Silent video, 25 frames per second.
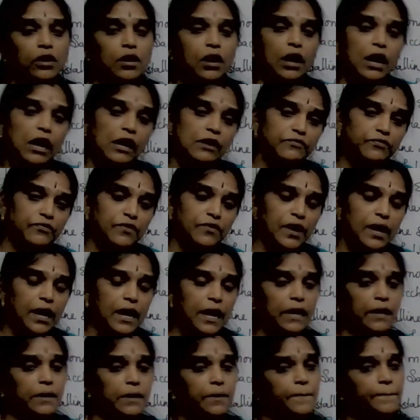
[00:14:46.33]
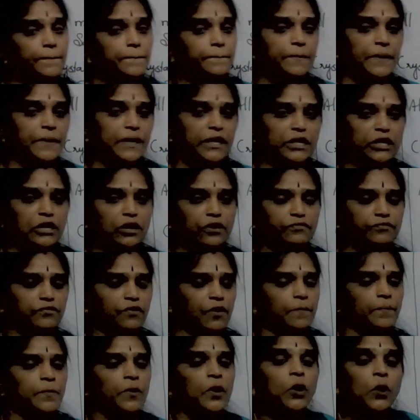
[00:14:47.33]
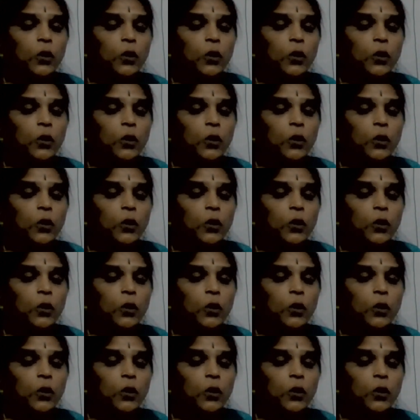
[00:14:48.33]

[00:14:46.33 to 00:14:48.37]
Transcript: alpha and beta form.